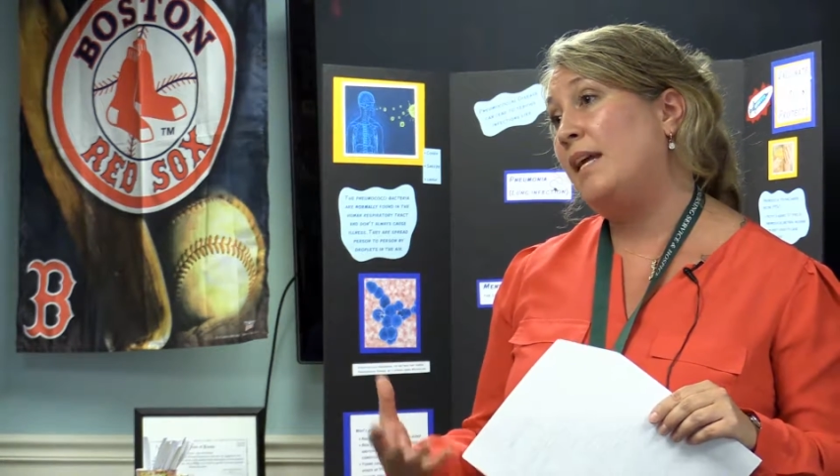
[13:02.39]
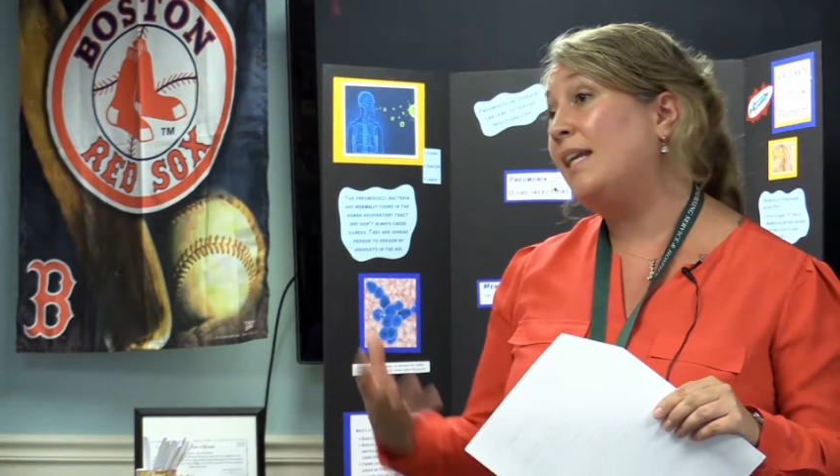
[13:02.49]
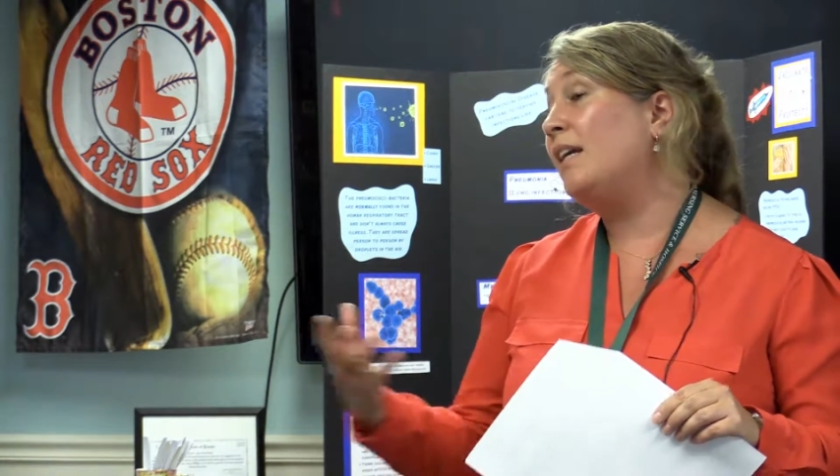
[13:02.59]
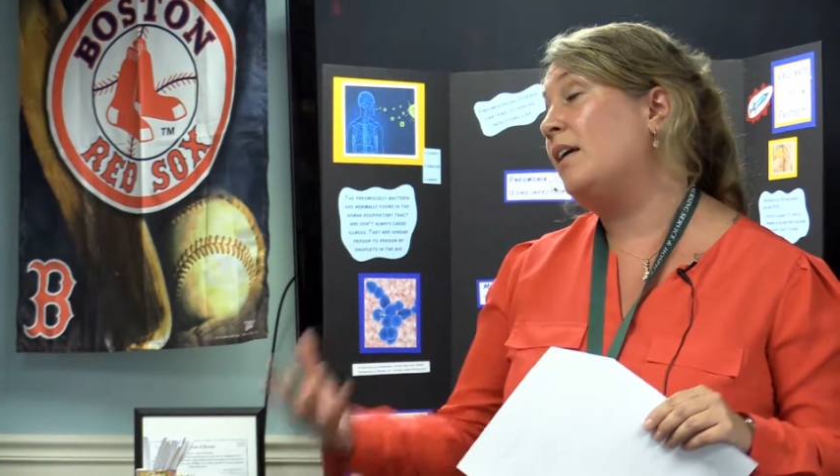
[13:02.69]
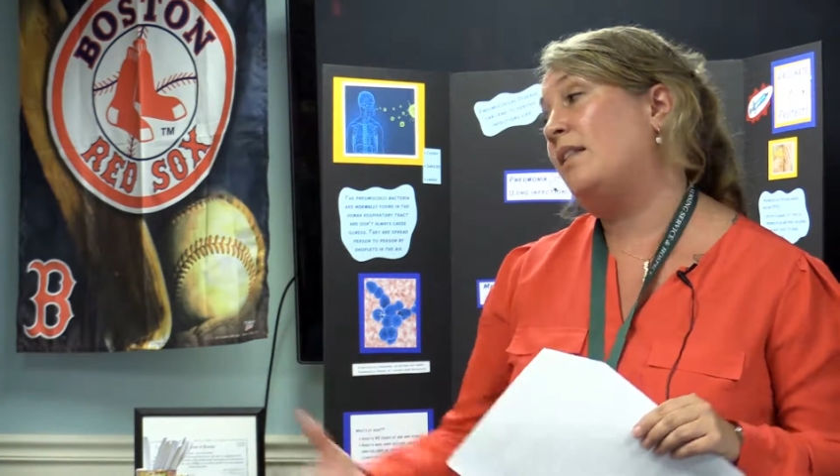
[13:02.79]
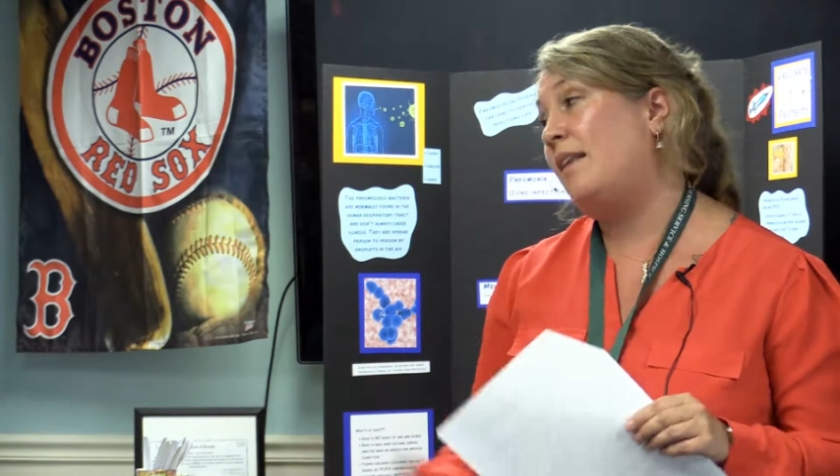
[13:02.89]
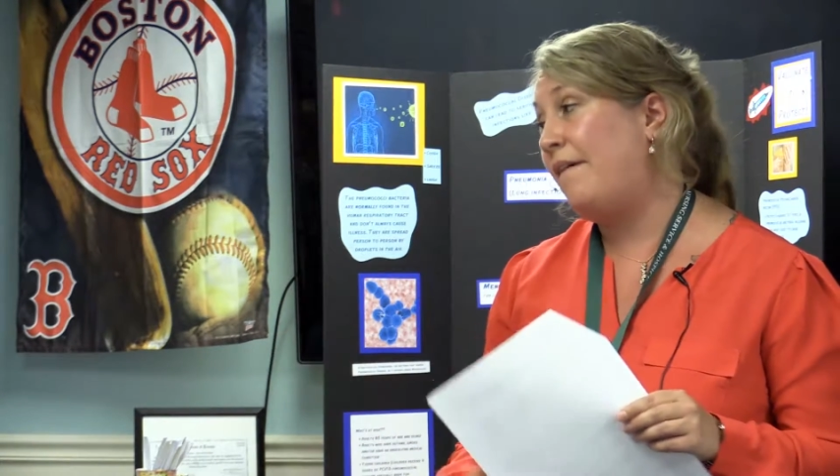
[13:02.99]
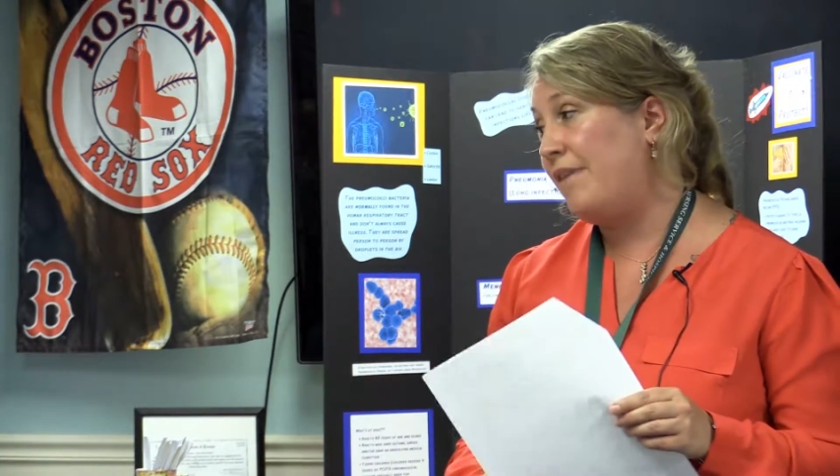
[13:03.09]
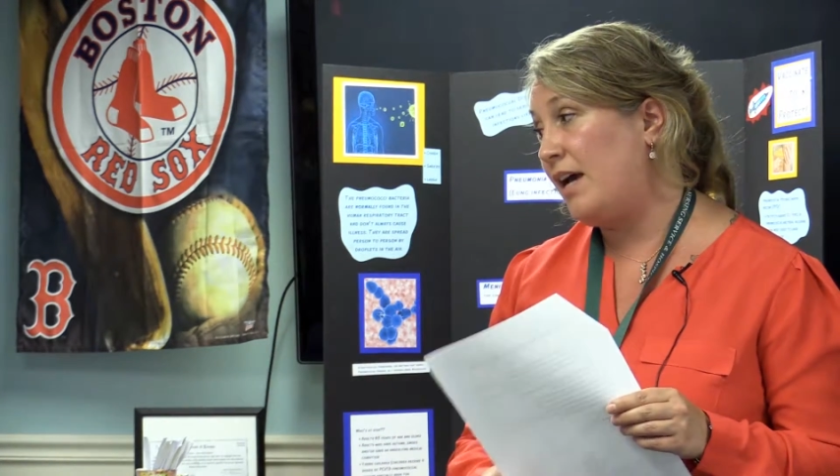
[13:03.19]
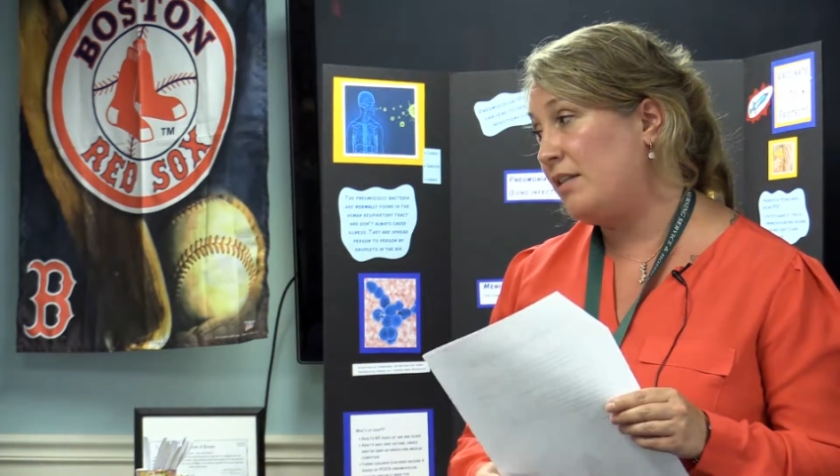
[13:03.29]
can't get
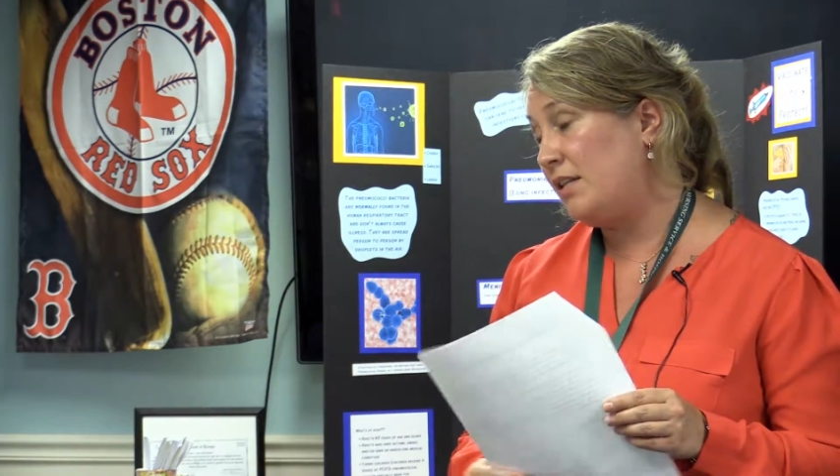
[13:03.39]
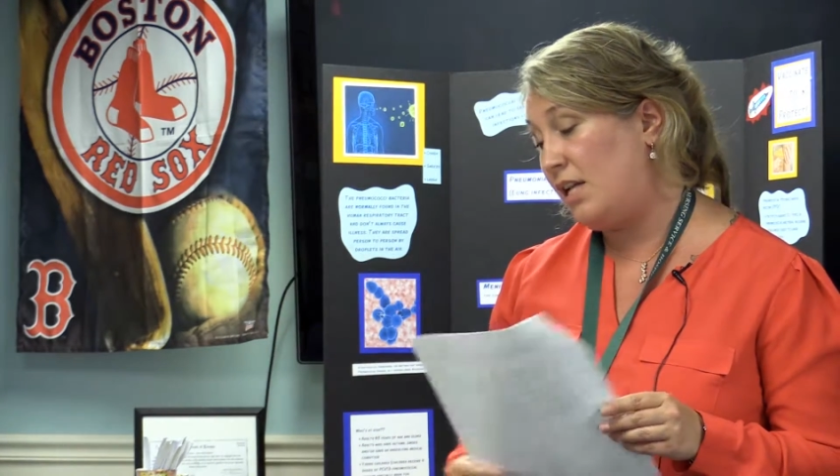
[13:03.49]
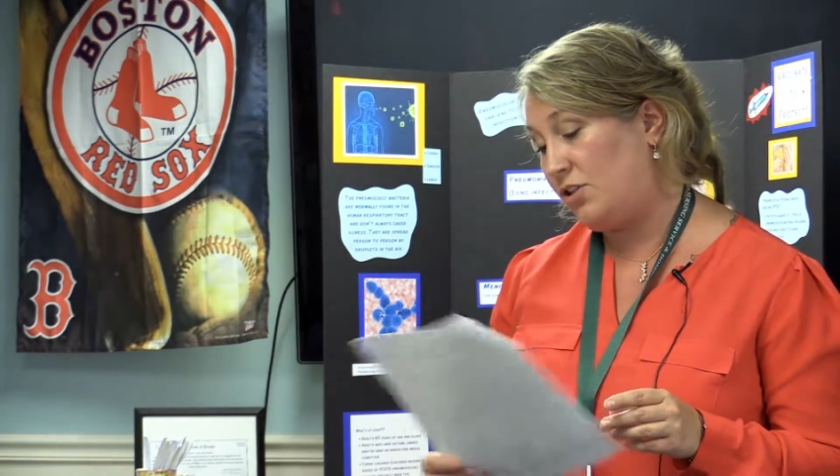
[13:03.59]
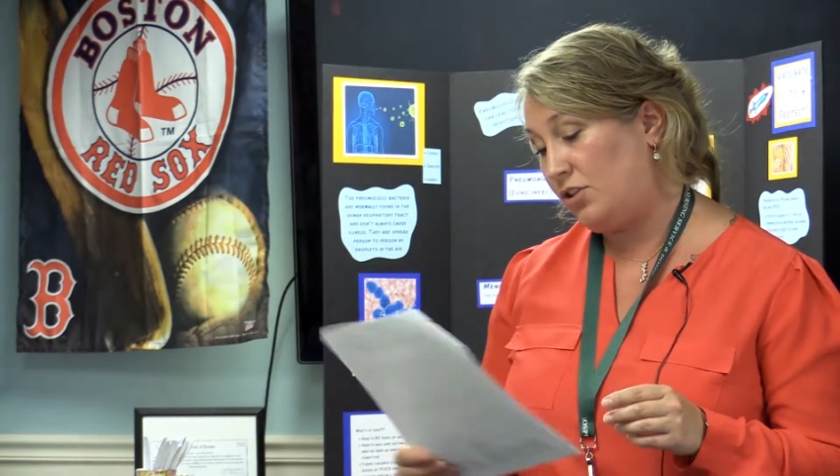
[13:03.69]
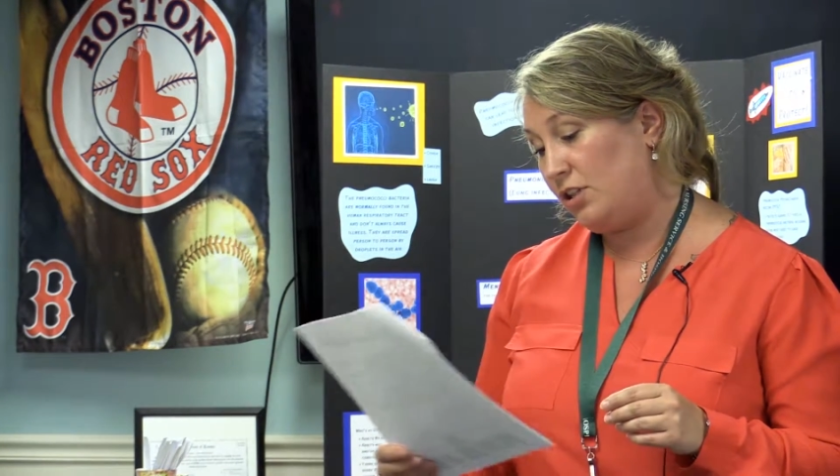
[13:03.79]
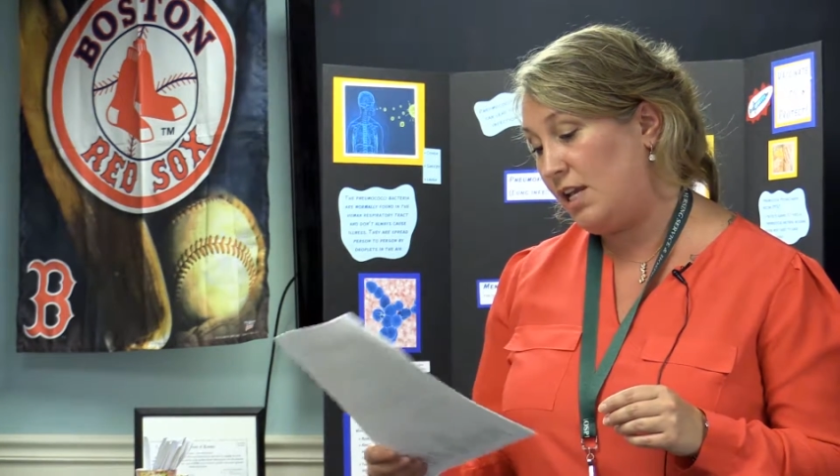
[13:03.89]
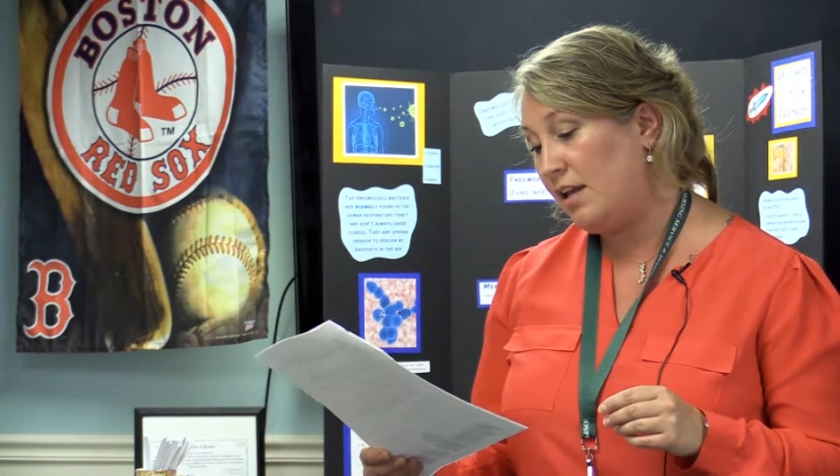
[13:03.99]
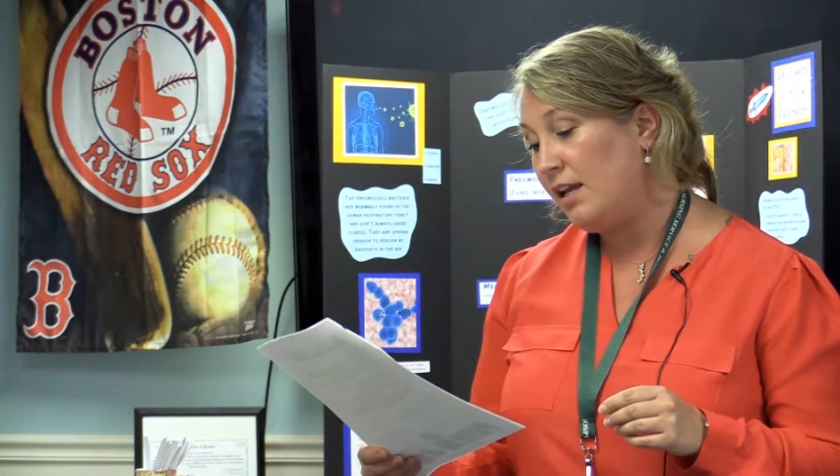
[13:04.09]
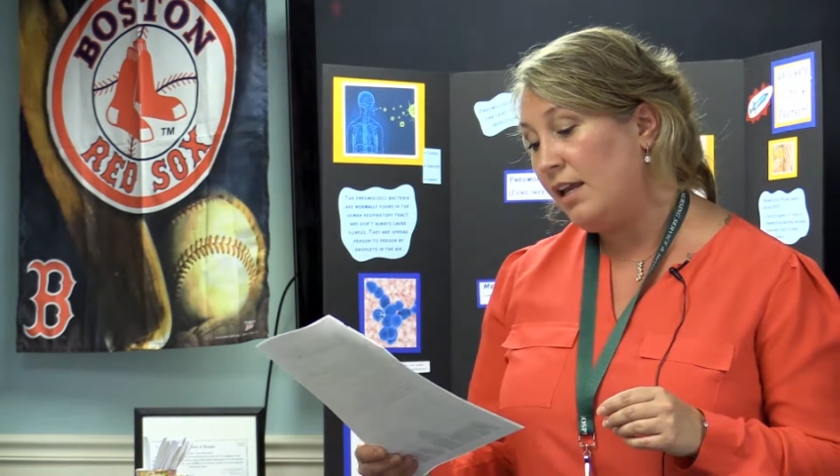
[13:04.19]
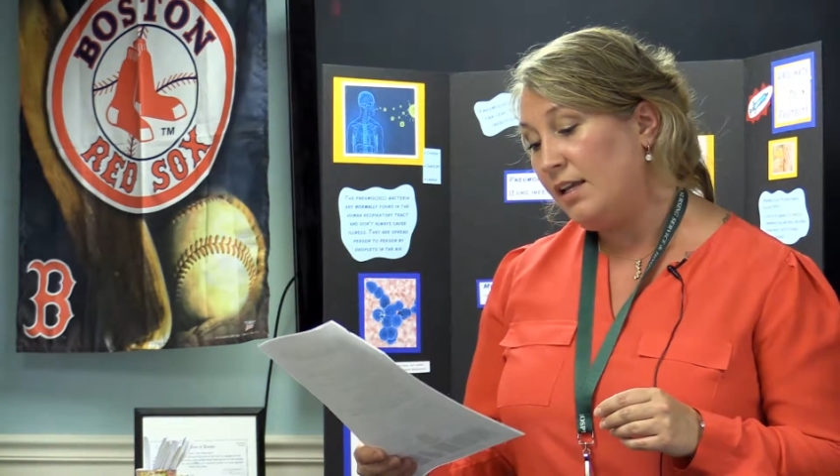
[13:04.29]
that vaccination yet.